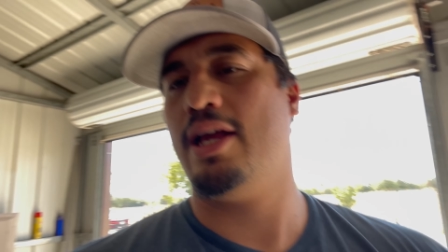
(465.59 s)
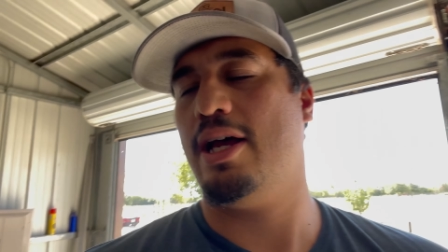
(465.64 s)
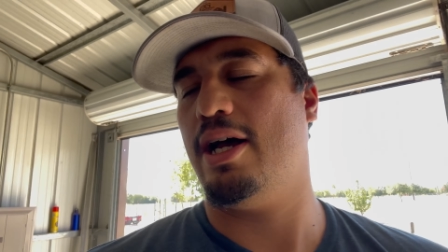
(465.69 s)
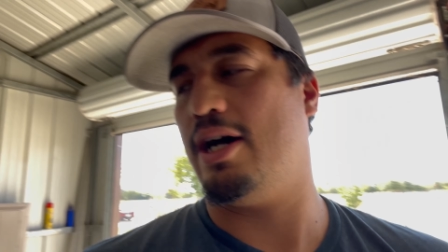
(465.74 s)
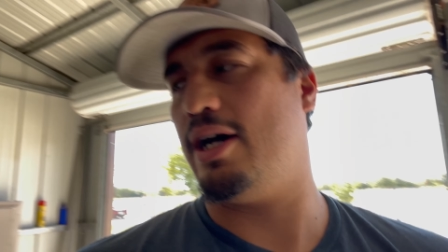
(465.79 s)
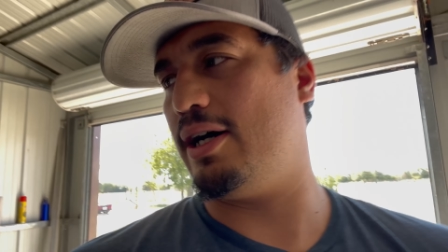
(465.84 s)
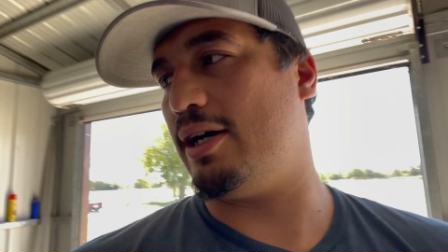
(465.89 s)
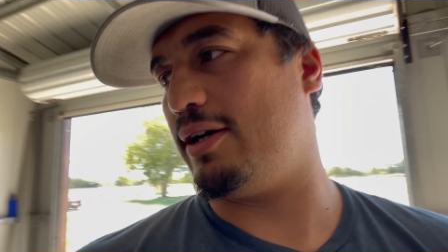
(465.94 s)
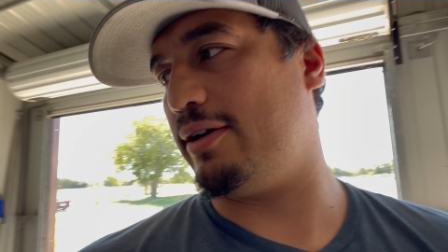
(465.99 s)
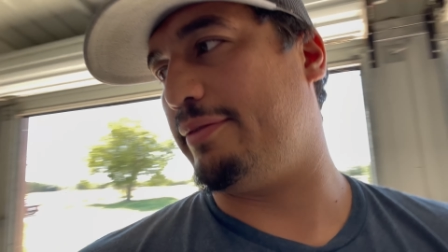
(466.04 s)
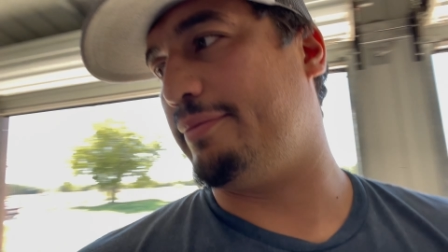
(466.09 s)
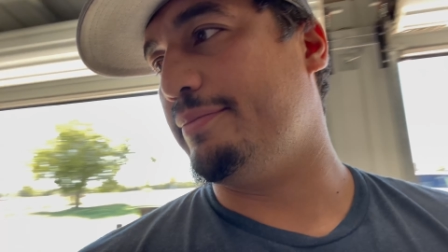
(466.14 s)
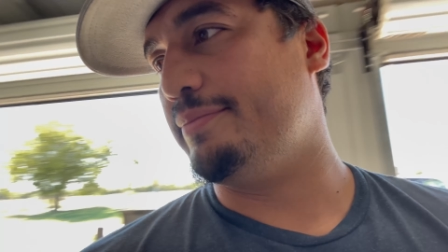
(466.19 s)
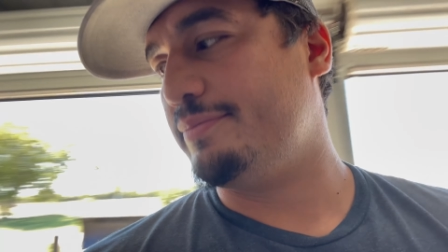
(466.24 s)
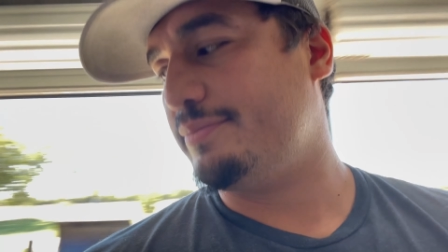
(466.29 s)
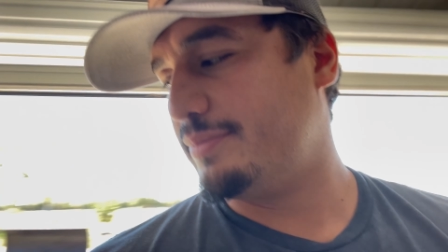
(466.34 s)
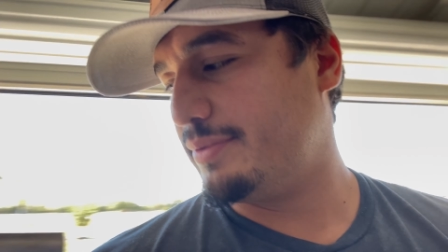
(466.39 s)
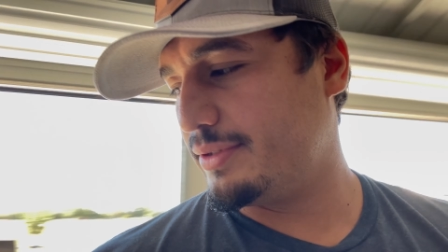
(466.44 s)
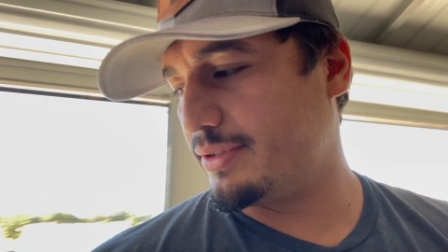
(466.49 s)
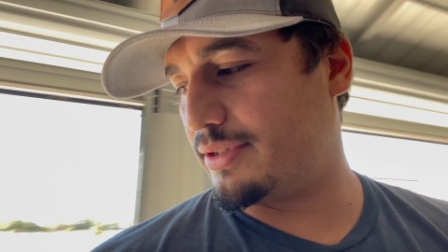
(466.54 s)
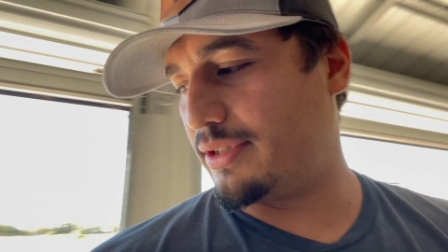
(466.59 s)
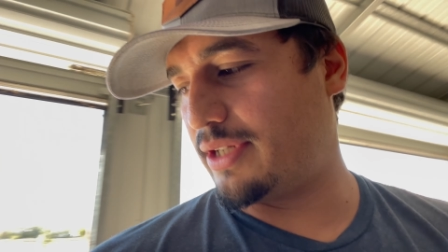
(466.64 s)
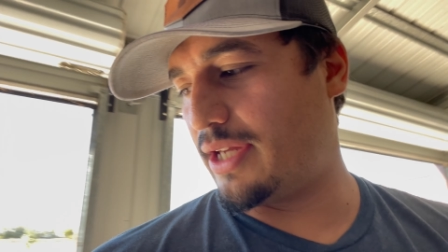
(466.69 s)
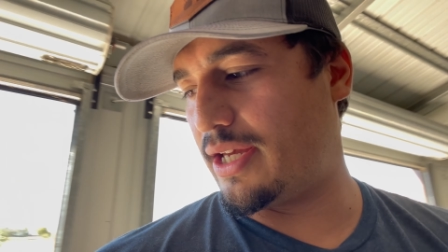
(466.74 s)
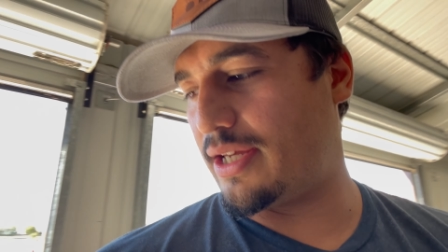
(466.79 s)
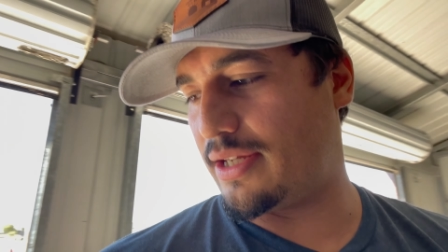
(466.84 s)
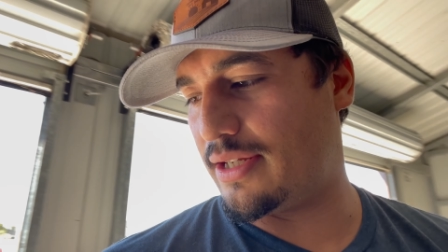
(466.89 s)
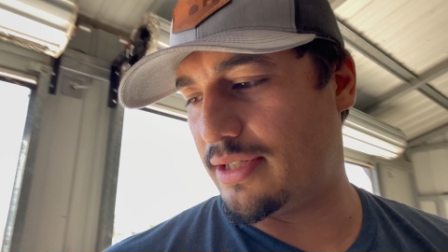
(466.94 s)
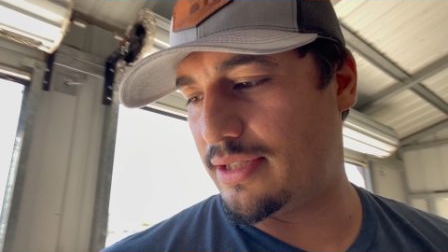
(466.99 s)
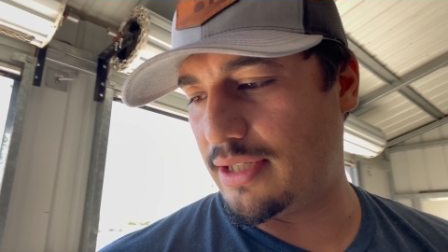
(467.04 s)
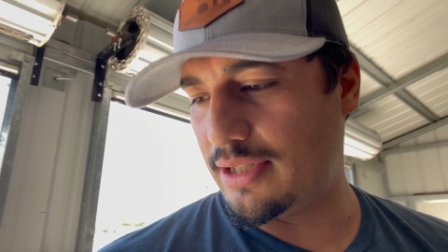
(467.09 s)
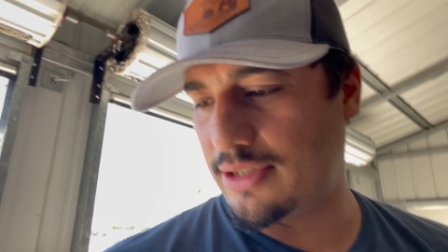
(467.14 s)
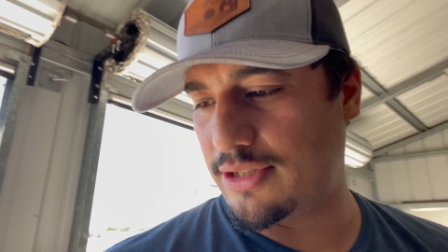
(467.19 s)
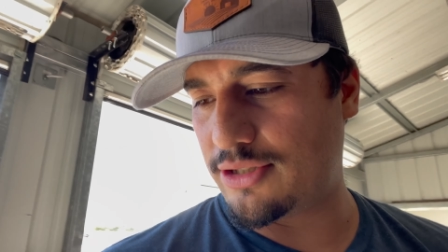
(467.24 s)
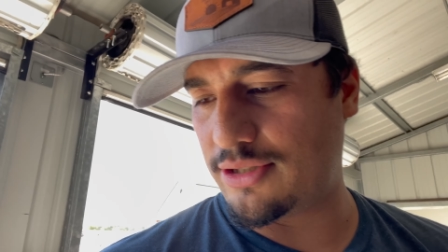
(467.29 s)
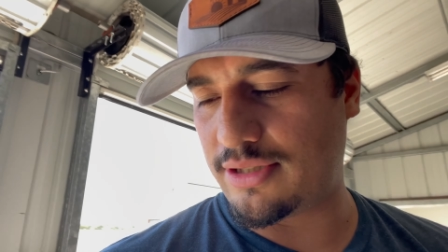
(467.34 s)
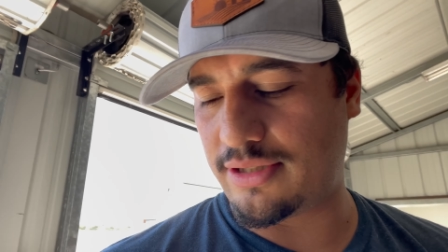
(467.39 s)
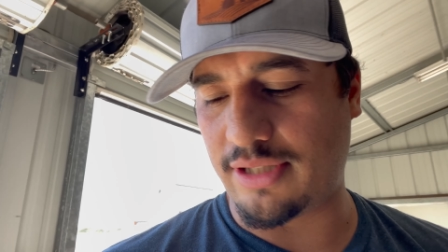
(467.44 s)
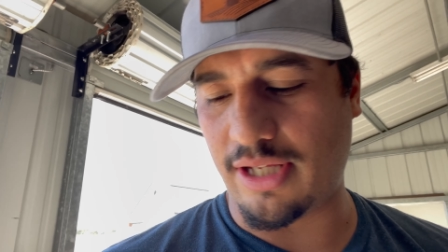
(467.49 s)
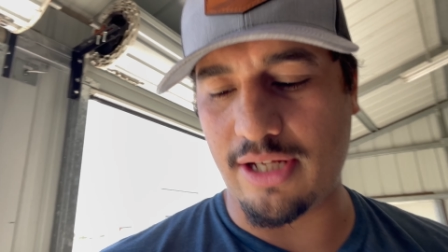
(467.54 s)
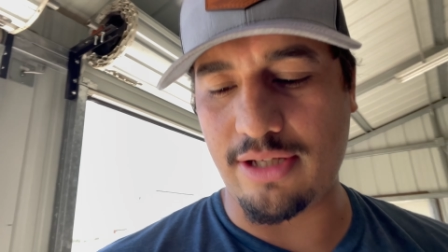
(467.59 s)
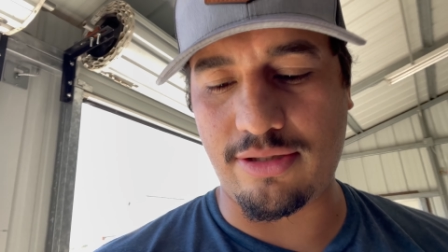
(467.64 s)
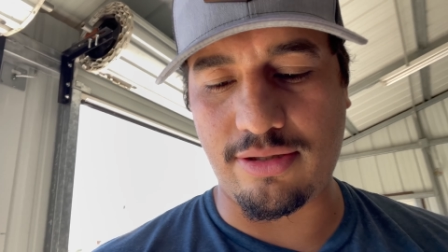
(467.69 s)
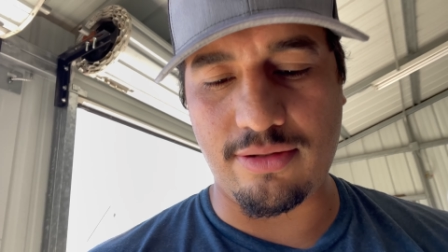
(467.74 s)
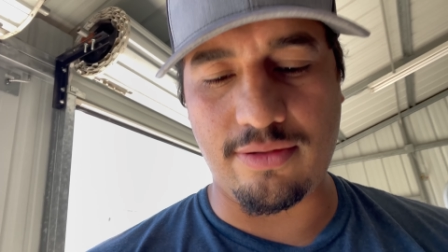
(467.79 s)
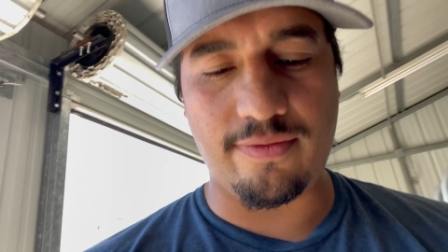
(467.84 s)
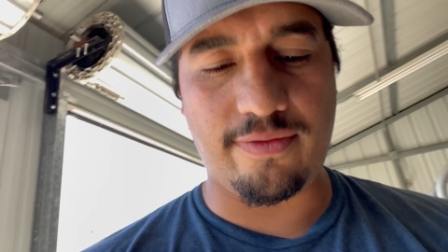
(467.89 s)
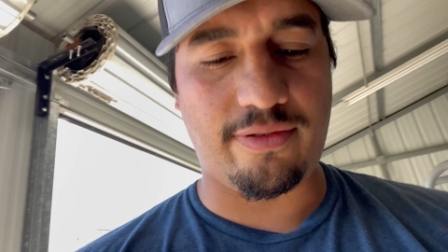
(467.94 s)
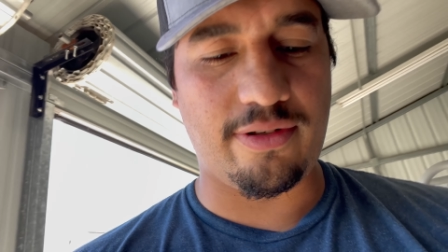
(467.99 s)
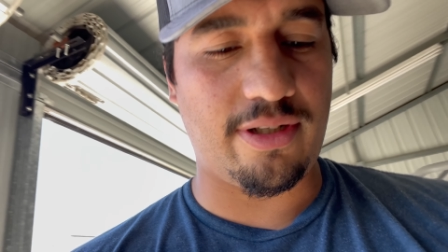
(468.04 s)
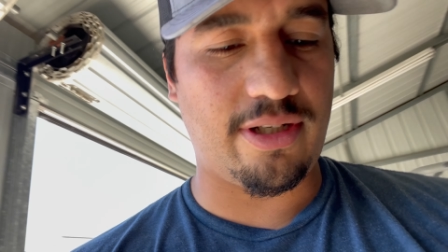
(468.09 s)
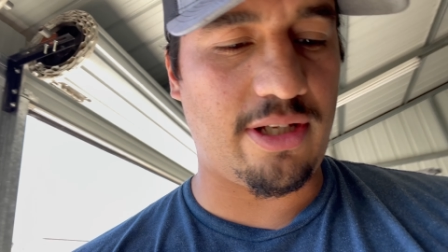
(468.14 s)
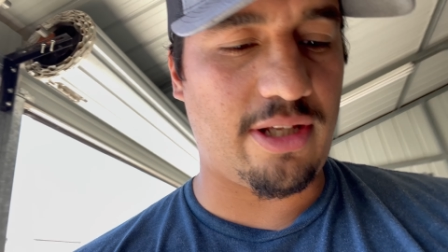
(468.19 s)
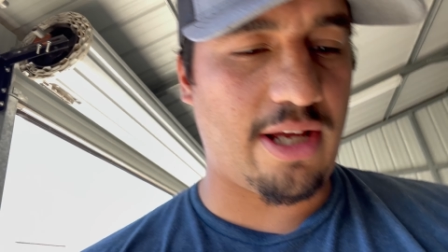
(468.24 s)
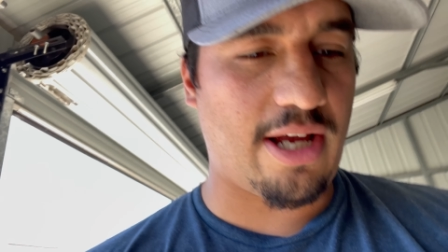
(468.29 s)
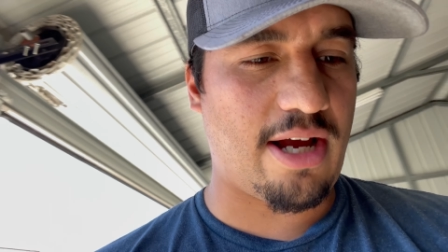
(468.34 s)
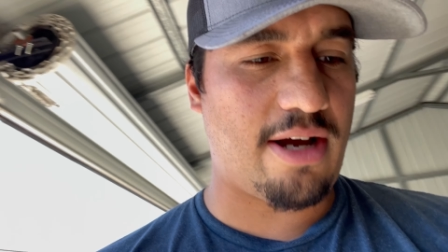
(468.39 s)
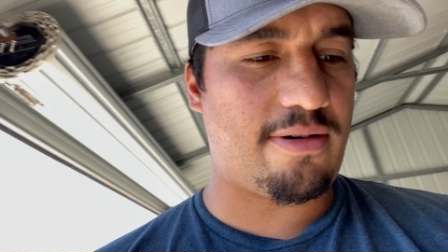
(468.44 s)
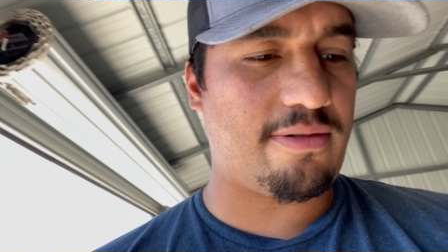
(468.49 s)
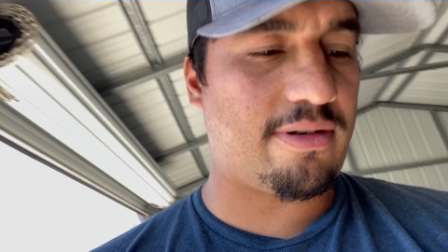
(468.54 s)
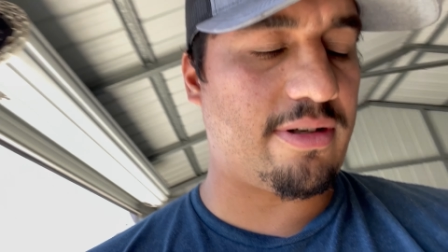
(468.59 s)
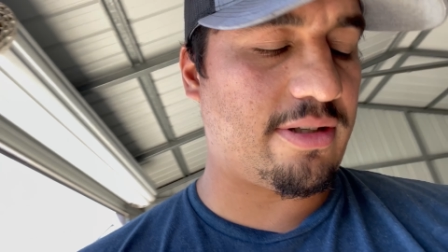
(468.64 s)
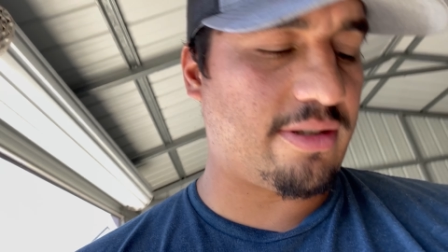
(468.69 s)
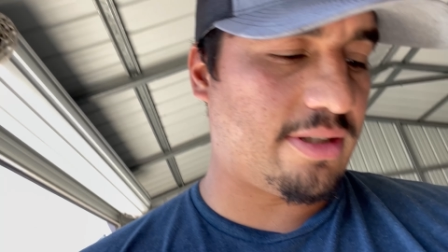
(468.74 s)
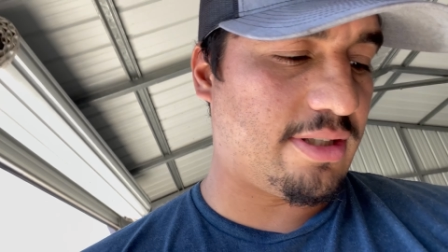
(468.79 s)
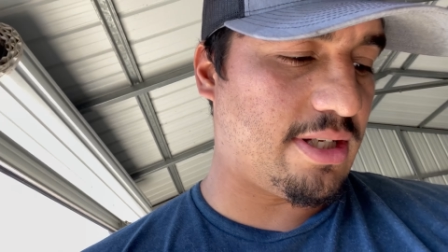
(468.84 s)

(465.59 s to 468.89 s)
So yeah, stay tuned for another hour,